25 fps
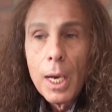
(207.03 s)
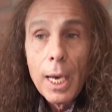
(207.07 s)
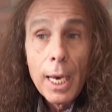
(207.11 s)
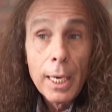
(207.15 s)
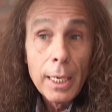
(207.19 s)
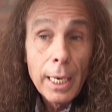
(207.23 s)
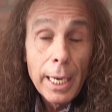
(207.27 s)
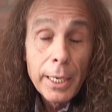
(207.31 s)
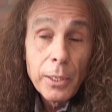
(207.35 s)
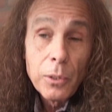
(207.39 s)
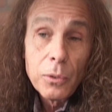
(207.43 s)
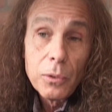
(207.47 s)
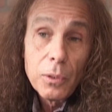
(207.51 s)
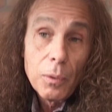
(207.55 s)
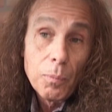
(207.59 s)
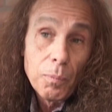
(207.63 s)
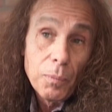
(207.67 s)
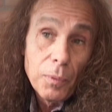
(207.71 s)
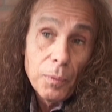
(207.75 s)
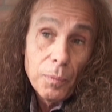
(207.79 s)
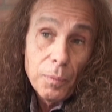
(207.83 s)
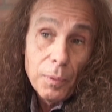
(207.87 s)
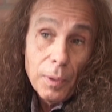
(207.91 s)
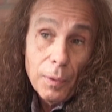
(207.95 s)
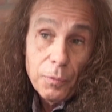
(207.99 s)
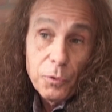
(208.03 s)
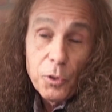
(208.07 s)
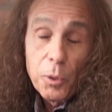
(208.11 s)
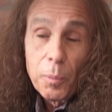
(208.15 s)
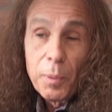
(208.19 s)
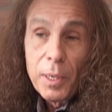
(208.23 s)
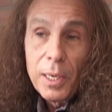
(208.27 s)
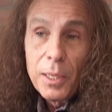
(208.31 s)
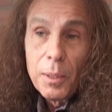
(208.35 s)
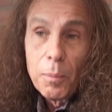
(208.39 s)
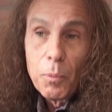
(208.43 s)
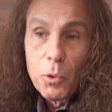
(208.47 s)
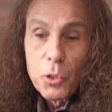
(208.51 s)
And I don't, uh, to
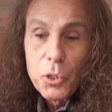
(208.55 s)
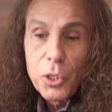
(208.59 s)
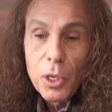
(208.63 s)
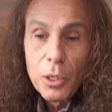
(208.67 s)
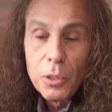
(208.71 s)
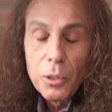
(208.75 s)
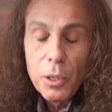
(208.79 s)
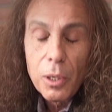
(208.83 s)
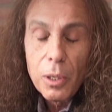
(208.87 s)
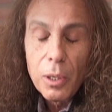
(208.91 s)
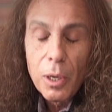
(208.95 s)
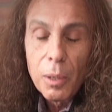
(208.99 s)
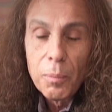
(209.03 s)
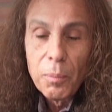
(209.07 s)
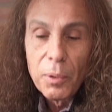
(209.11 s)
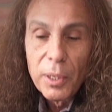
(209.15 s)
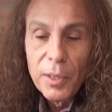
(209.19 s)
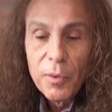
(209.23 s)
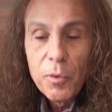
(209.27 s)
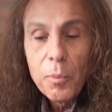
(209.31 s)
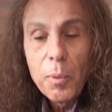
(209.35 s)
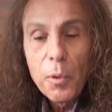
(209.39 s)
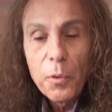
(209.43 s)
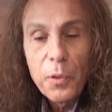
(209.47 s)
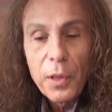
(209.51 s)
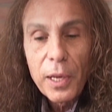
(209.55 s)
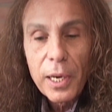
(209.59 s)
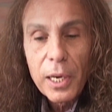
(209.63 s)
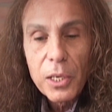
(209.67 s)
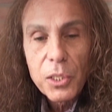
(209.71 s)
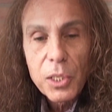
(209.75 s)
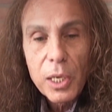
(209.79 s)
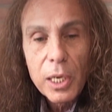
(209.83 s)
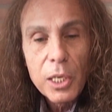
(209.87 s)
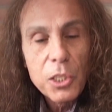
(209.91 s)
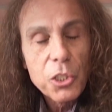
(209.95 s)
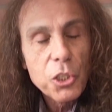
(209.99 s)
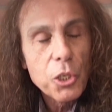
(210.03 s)
me, the most un unbelievable thing
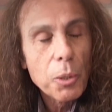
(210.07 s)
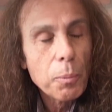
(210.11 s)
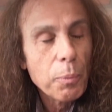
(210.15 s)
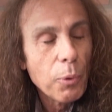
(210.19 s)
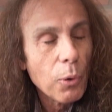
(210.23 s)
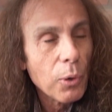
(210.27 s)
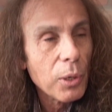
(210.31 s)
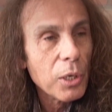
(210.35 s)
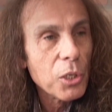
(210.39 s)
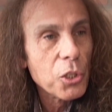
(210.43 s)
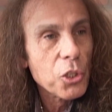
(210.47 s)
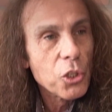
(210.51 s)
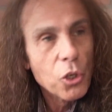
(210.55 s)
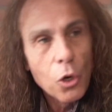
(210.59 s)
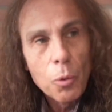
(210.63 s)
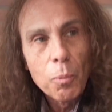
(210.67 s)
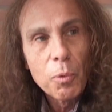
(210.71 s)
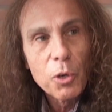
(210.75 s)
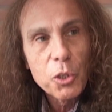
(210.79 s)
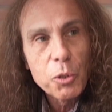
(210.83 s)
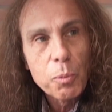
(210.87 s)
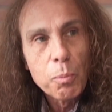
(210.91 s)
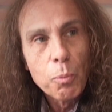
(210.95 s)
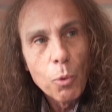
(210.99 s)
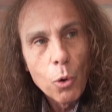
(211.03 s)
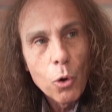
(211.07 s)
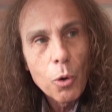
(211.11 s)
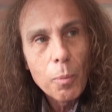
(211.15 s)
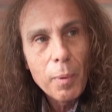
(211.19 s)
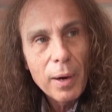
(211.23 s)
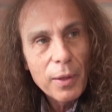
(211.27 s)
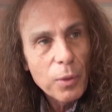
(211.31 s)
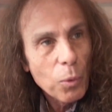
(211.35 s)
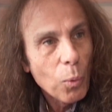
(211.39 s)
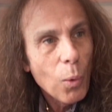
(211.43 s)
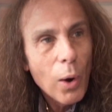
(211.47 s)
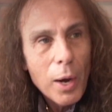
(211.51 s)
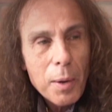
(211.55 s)
is that it's supported so much more
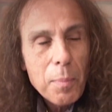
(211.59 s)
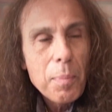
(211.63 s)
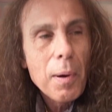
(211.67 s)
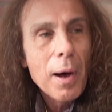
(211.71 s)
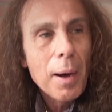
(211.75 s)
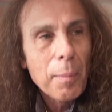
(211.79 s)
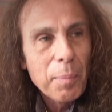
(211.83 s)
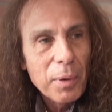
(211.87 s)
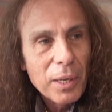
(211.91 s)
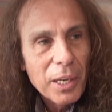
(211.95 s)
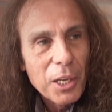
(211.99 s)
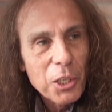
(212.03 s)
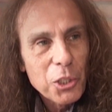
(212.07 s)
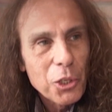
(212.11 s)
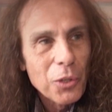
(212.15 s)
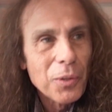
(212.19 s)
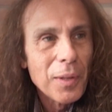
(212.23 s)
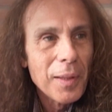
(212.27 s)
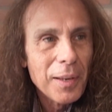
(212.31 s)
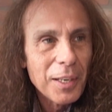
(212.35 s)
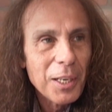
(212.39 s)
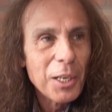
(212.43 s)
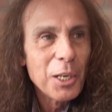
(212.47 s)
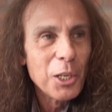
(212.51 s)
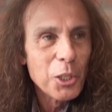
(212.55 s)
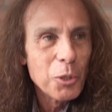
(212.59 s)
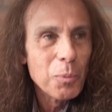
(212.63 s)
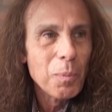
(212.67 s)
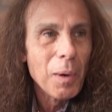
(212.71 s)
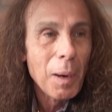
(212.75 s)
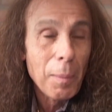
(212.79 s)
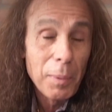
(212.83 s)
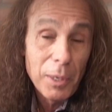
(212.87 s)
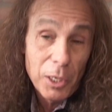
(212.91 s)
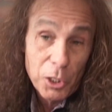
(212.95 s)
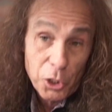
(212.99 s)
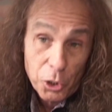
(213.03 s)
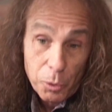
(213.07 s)
by the white population than it is,
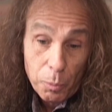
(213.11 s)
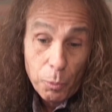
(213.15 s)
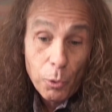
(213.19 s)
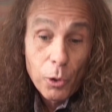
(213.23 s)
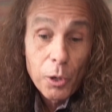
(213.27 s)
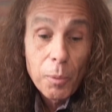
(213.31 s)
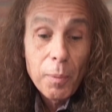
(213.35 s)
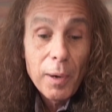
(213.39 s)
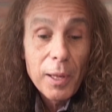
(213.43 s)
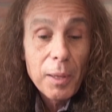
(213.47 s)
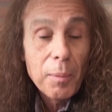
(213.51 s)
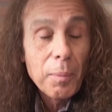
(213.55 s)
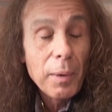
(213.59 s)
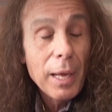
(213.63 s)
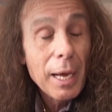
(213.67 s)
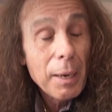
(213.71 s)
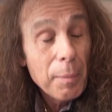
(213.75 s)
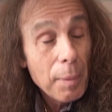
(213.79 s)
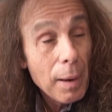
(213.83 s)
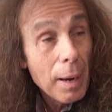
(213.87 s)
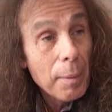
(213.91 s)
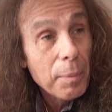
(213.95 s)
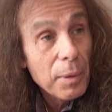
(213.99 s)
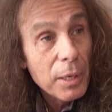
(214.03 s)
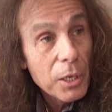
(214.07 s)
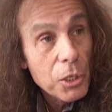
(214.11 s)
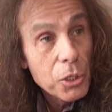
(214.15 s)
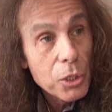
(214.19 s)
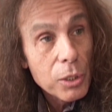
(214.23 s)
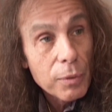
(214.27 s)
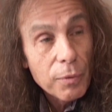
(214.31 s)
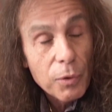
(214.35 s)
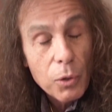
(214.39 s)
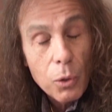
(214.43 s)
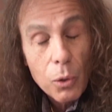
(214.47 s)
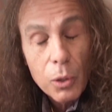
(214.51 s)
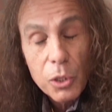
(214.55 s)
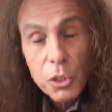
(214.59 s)
I mean, it's supported by the black
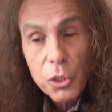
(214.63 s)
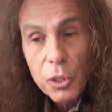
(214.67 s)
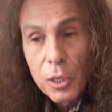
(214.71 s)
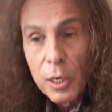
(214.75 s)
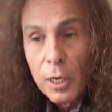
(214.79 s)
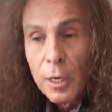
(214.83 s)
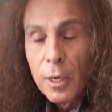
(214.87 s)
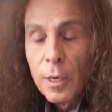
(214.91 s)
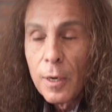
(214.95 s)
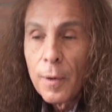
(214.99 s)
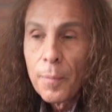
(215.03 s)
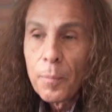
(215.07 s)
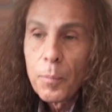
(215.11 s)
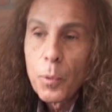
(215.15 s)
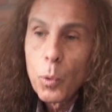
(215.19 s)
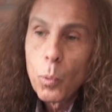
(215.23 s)
population, of course. Yeah.